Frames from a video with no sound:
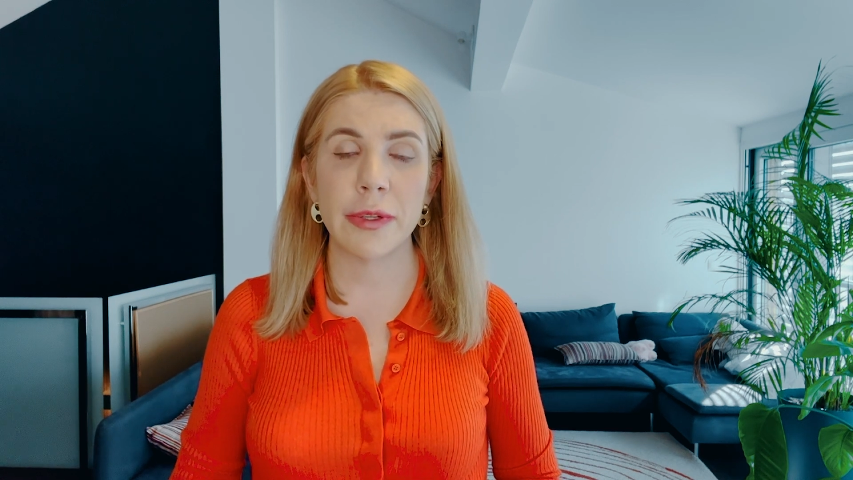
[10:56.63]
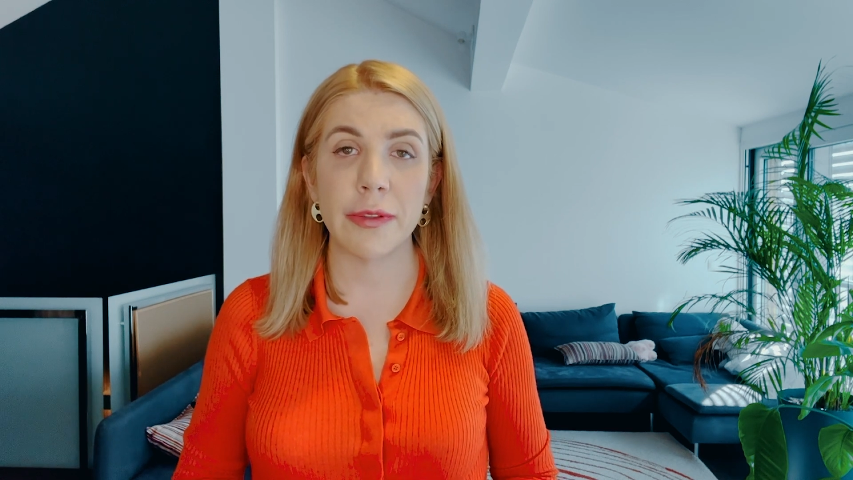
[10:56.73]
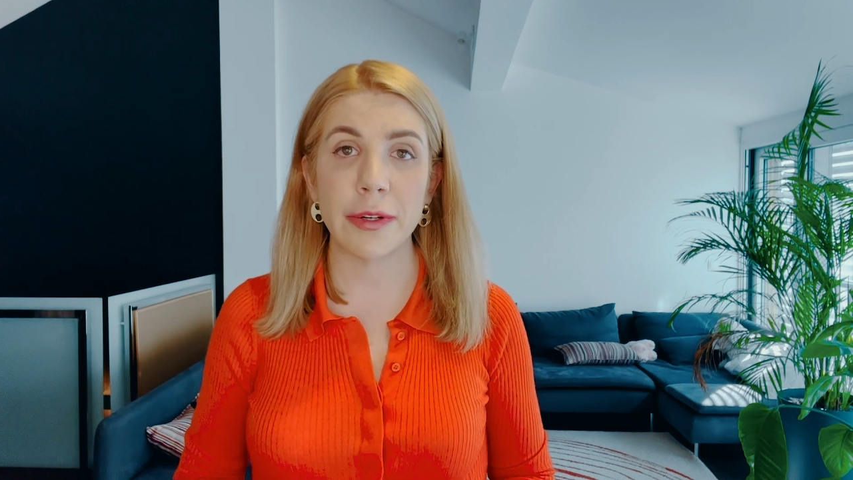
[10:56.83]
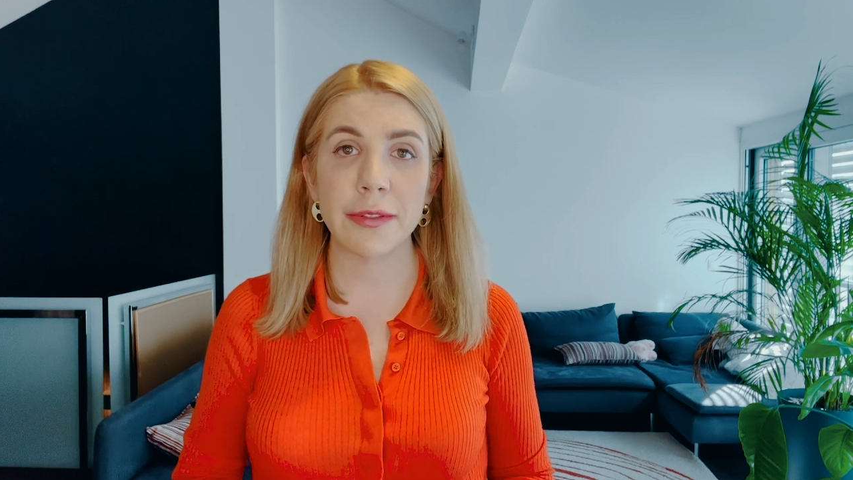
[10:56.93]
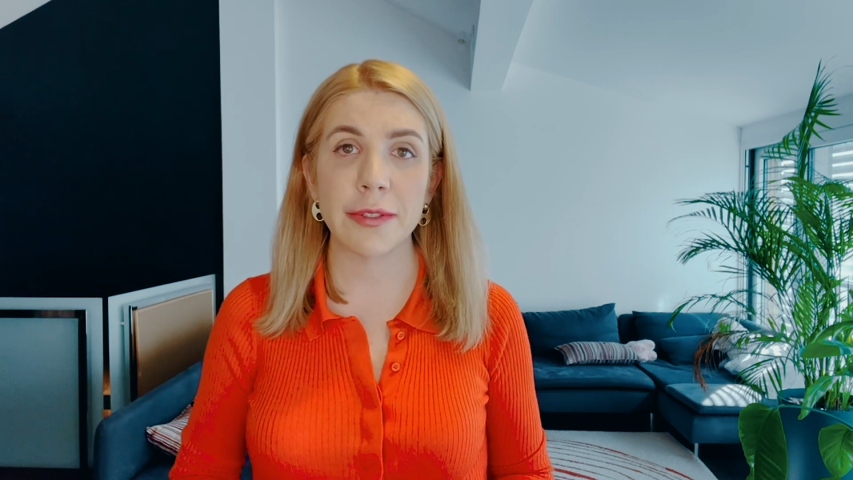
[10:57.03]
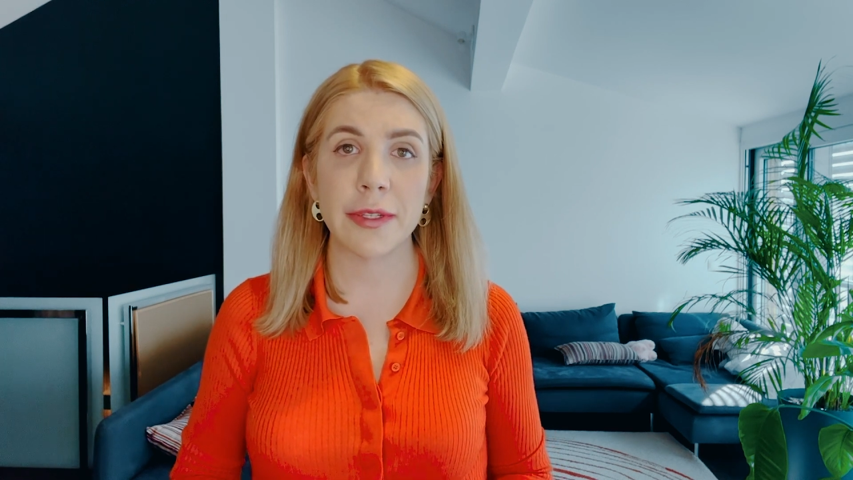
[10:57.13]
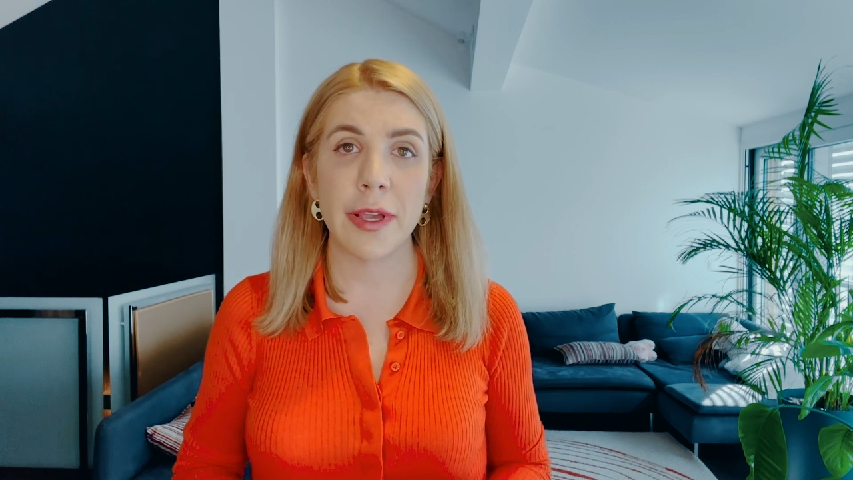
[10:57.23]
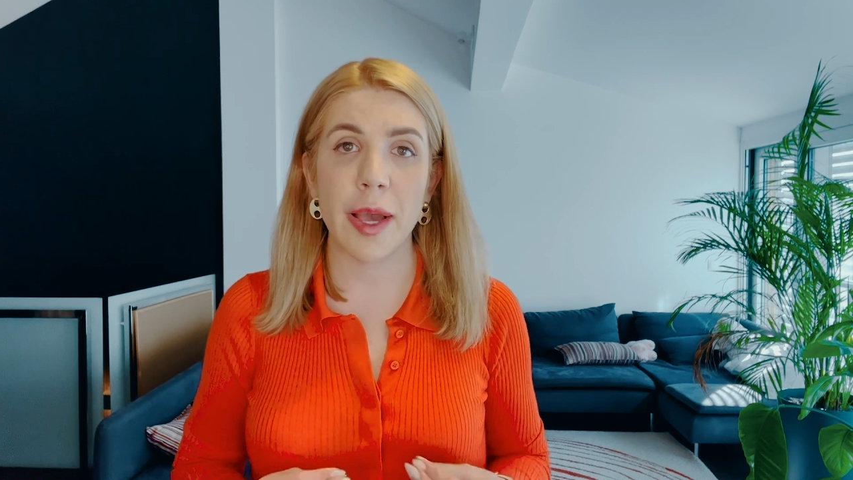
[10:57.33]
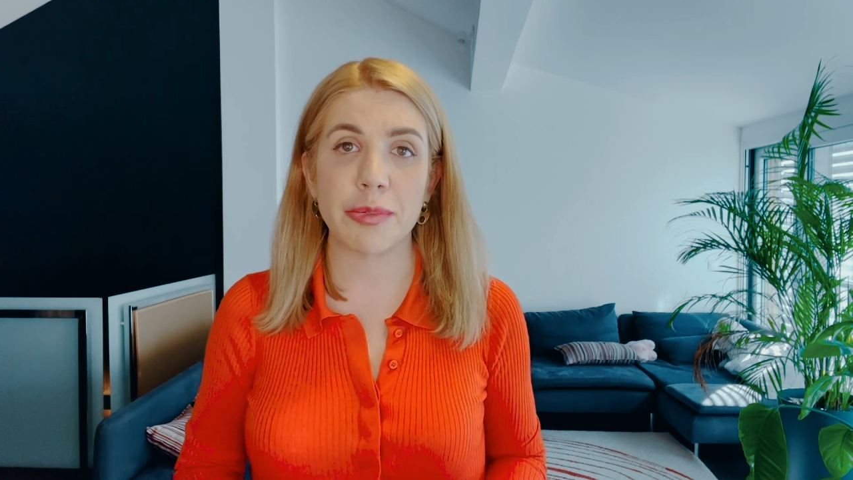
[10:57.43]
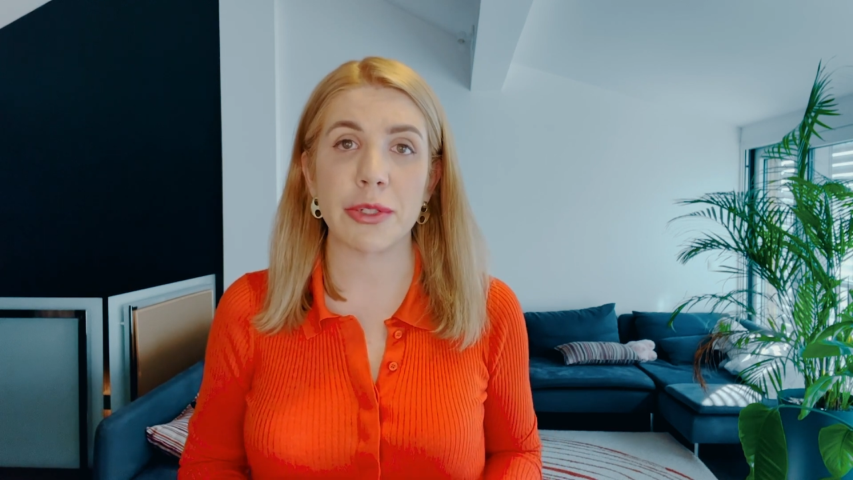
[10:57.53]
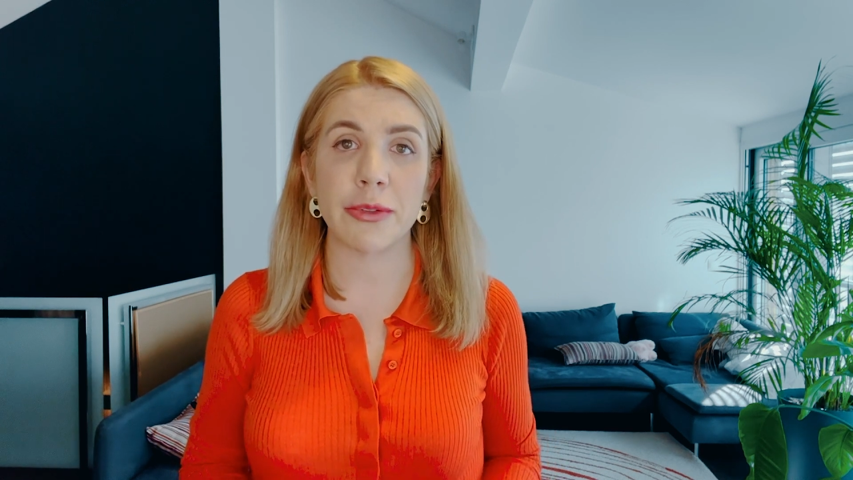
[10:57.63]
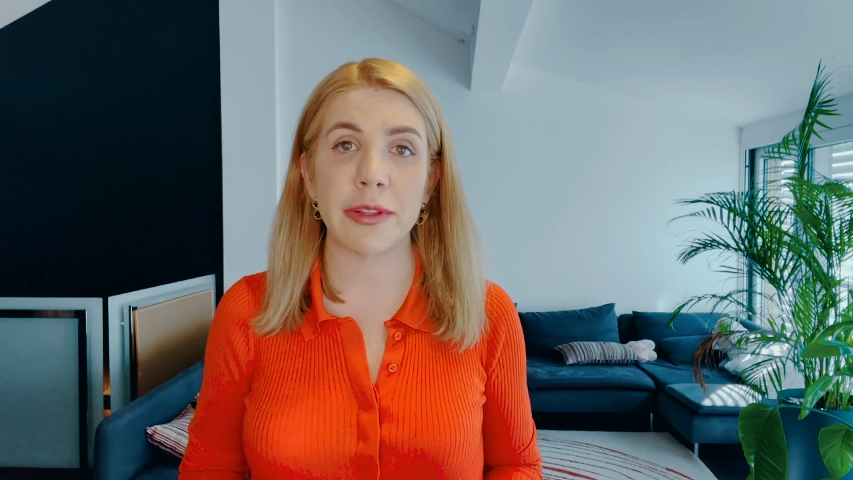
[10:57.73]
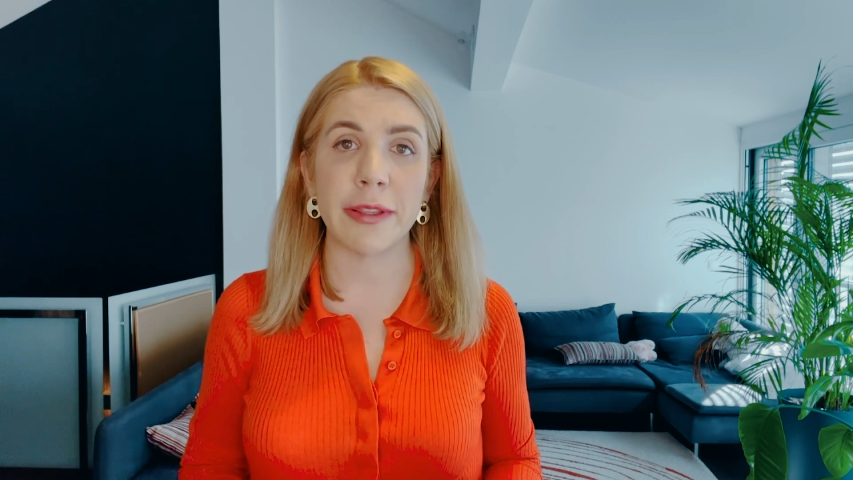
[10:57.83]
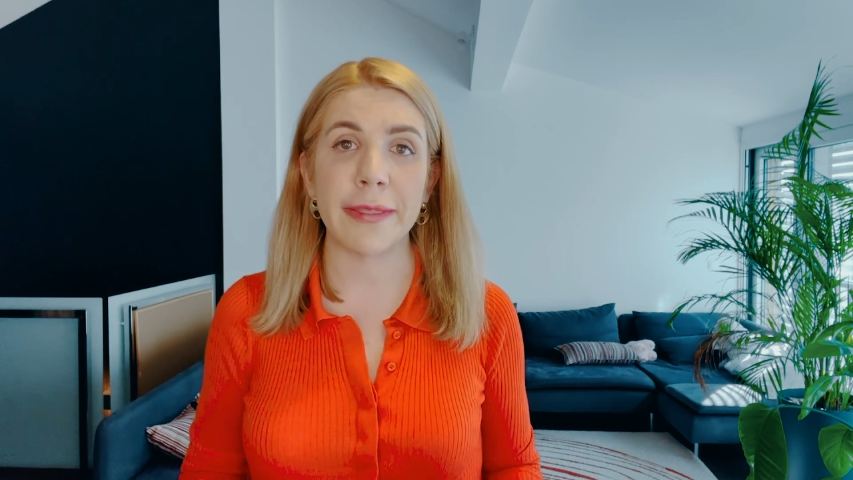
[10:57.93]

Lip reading: There is absolutely